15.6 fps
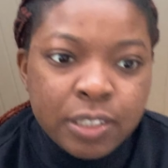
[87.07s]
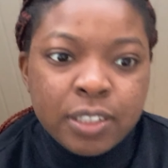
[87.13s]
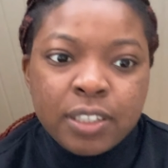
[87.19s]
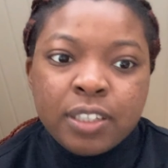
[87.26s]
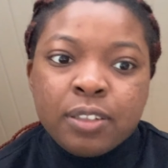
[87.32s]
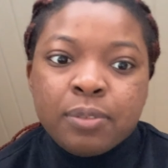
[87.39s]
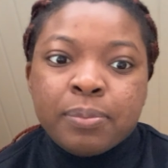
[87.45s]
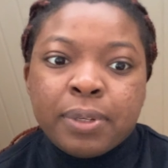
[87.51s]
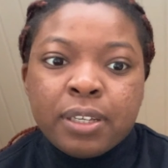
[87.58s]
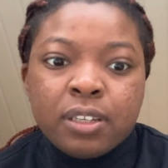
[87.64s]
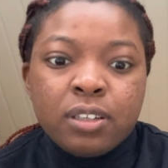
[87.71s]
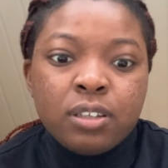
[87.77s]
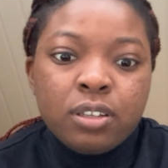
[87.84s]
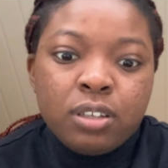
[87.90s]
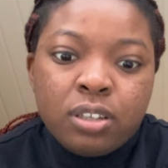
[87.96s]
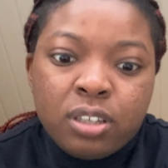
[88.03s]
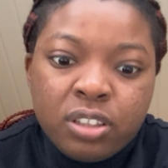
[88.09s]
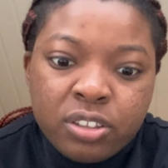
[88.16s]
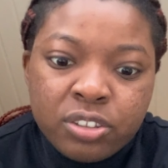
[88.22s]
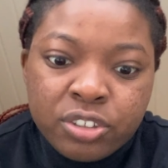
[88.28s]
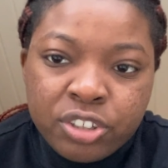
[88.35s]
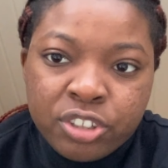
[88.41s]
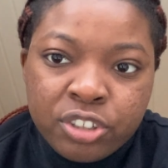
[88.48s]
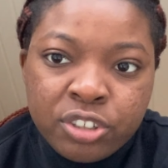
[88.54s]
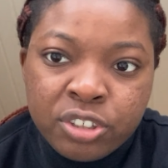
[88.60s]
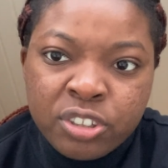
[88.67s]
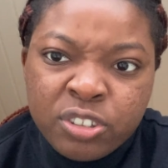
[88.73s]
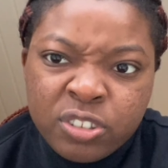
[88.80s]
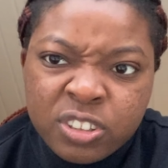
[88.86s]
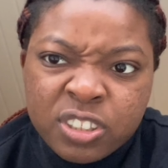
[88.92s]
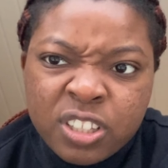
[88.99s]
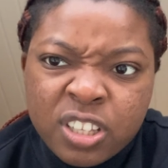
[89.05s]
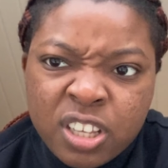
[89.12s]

And my other shoes.